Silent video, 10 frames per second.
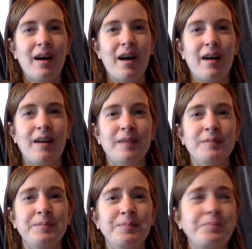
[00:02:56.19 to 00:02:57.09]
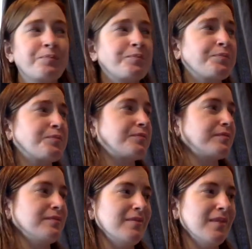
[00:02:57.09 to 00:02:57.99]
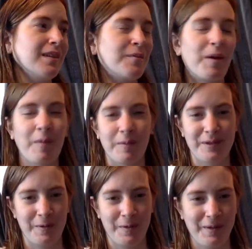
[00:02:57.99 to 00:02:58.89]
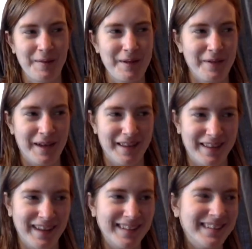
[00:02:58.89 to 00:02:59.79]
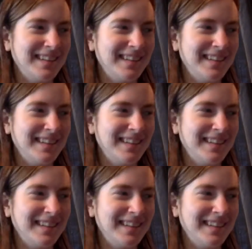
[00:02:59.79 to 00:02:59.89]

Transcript: My mom still won't let me forget that.